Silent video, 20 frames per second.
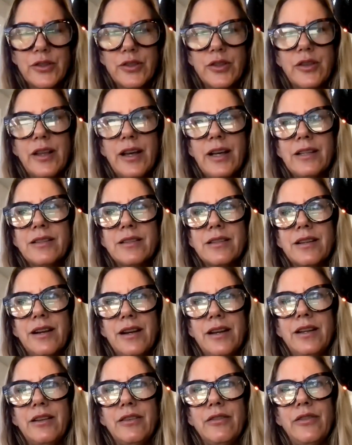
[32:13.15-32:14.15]
So that's
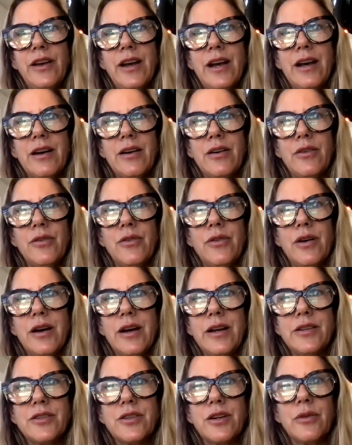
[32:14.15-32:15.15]
kind of how
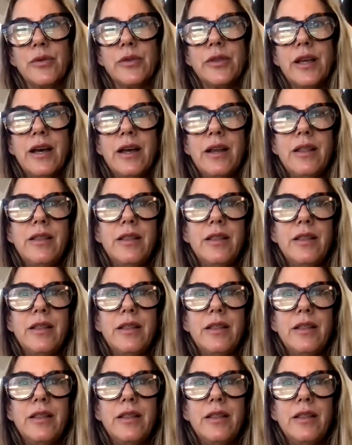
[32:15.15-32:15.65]
I start with that.